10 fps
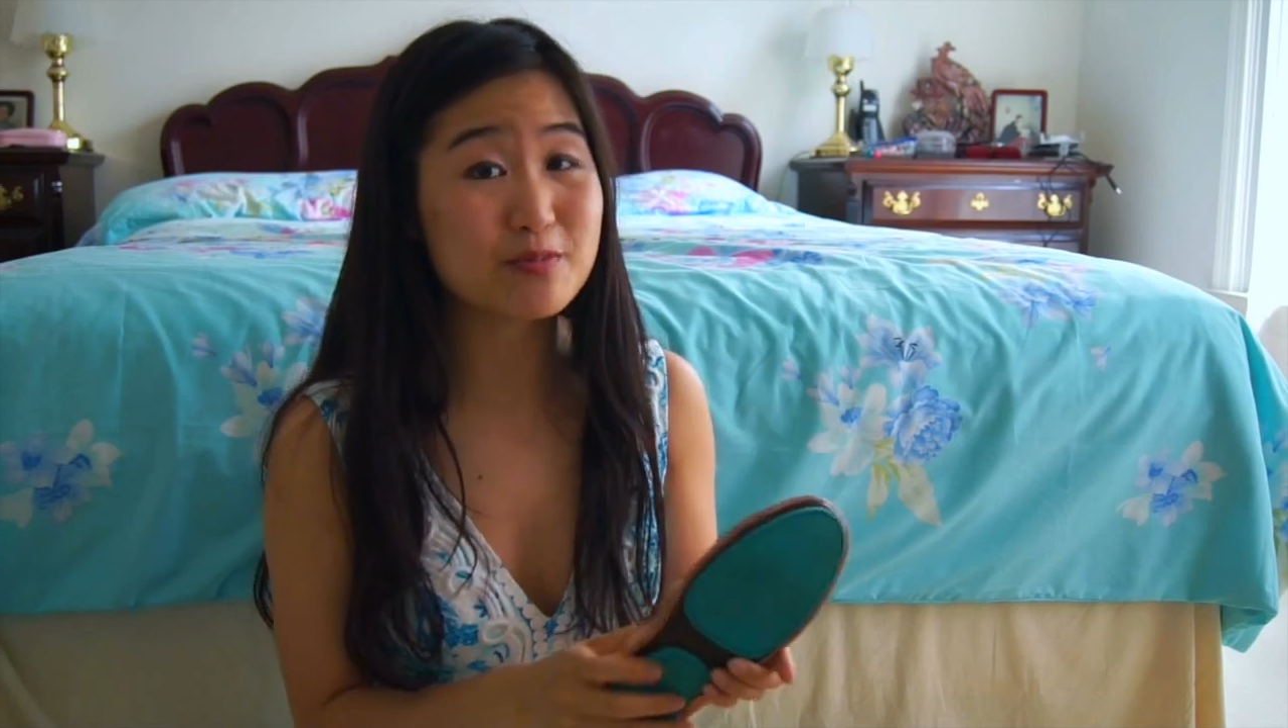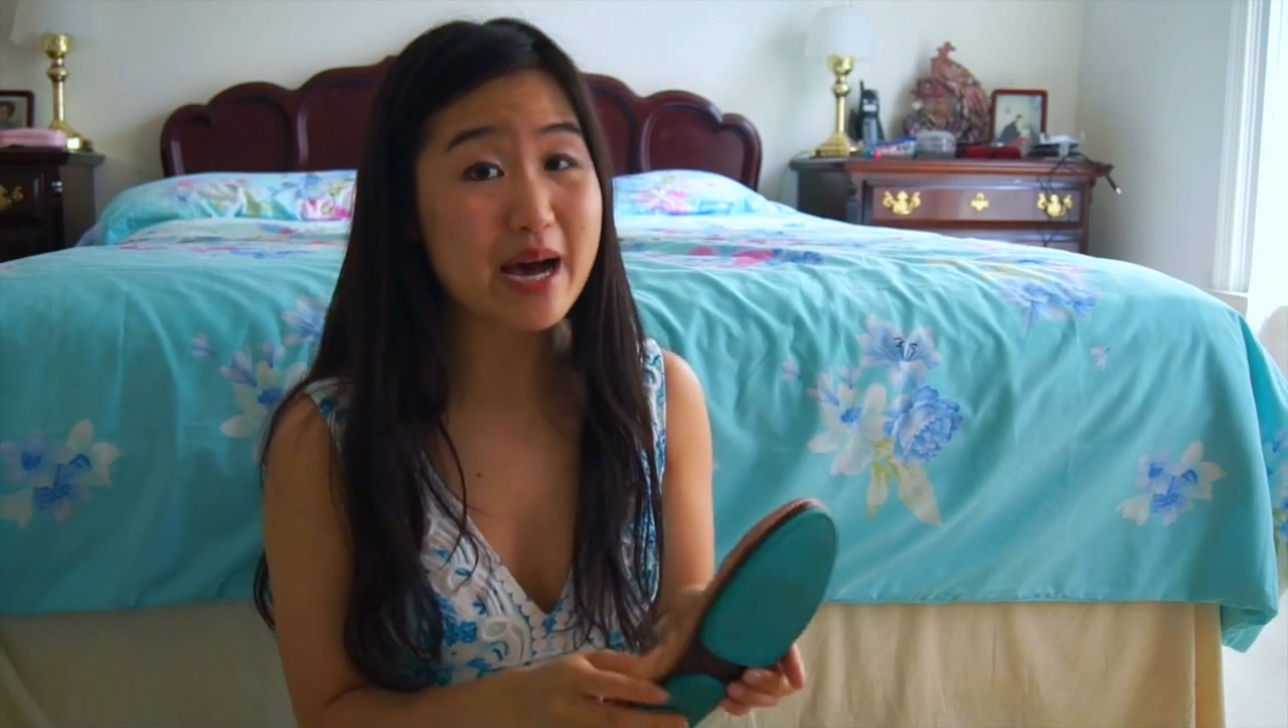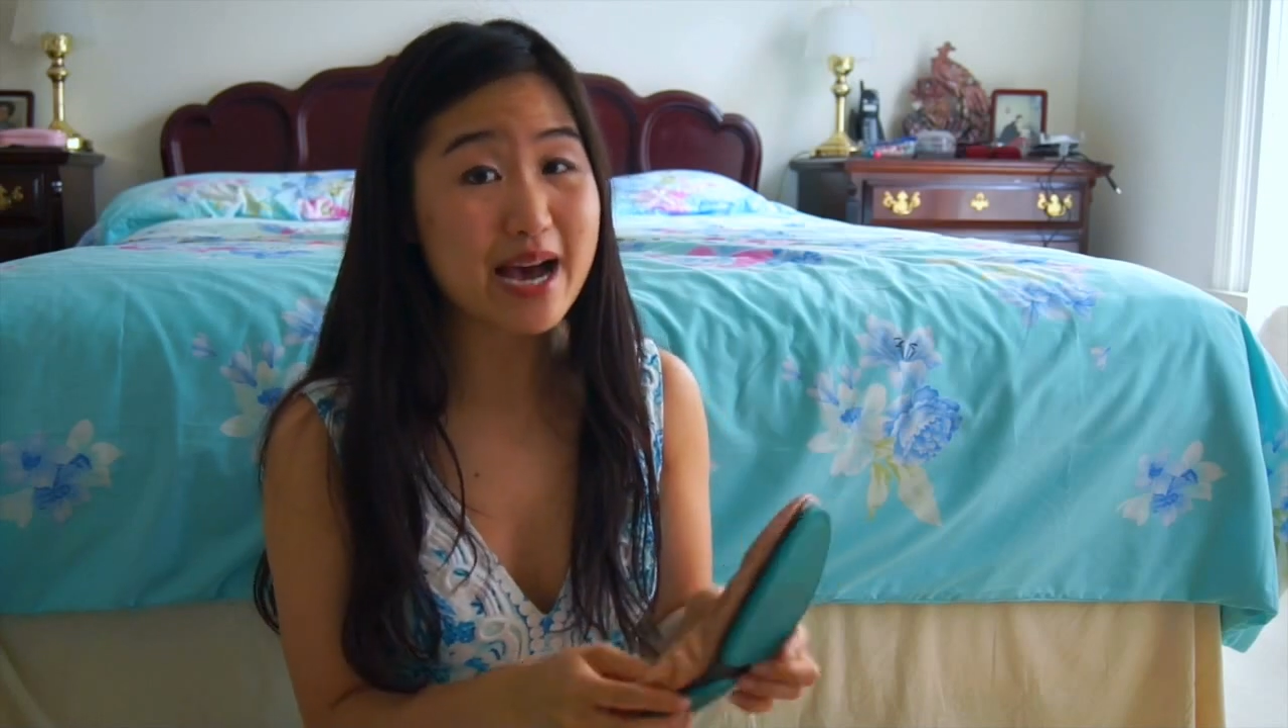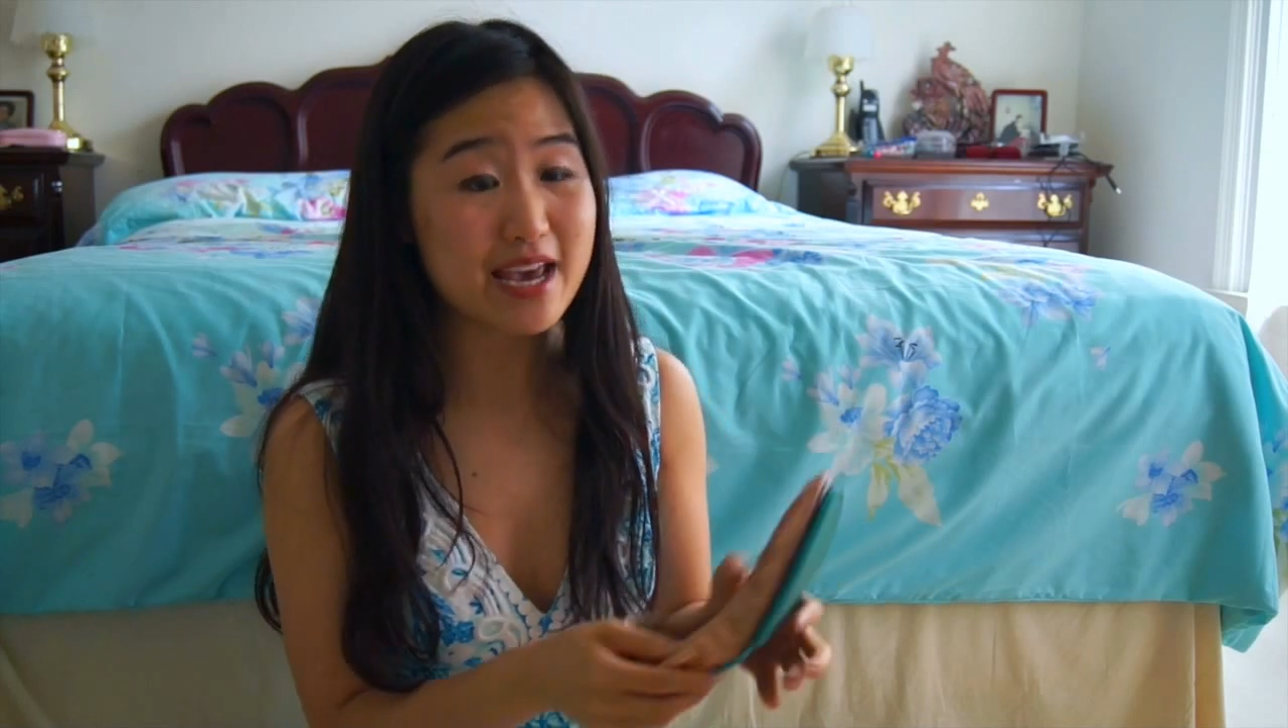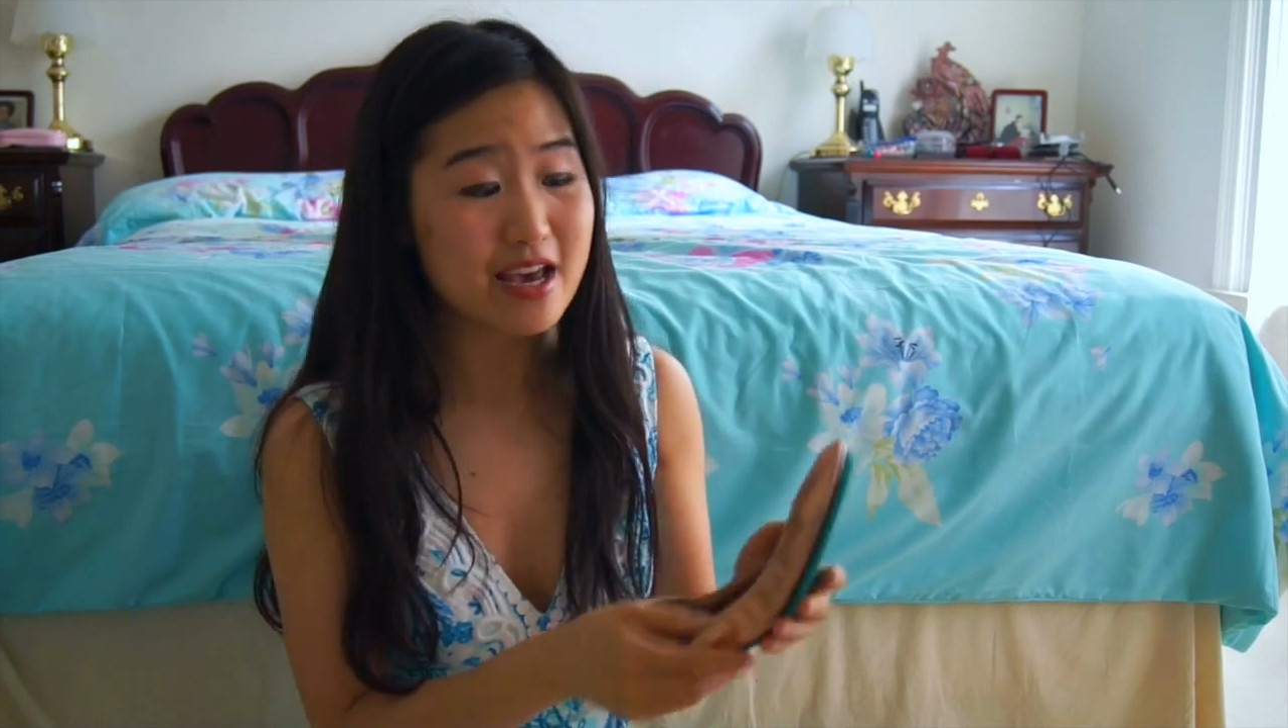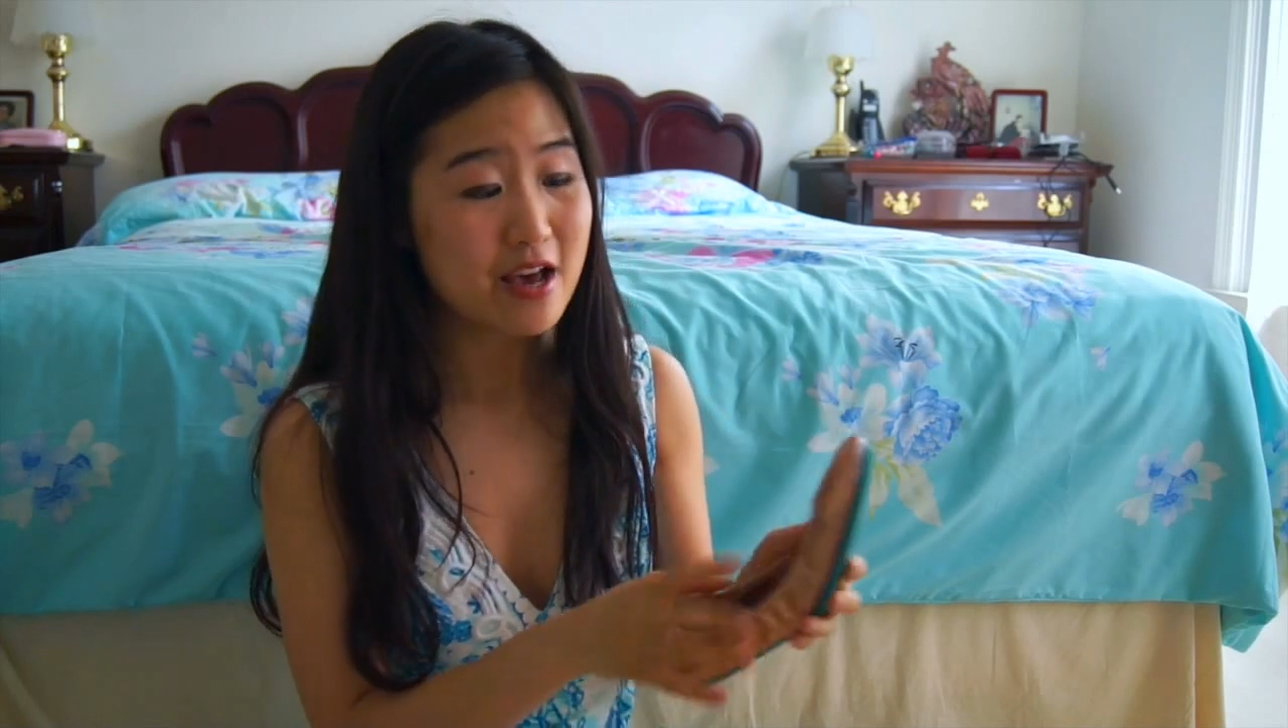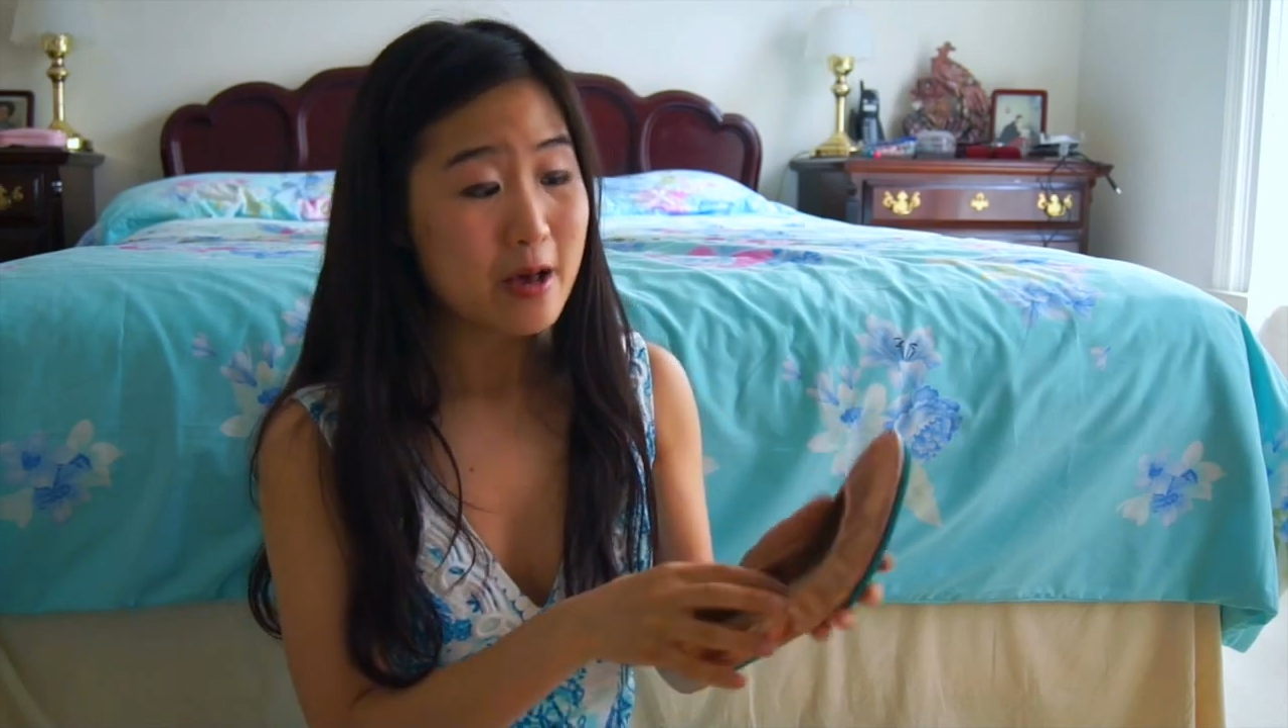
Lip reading: by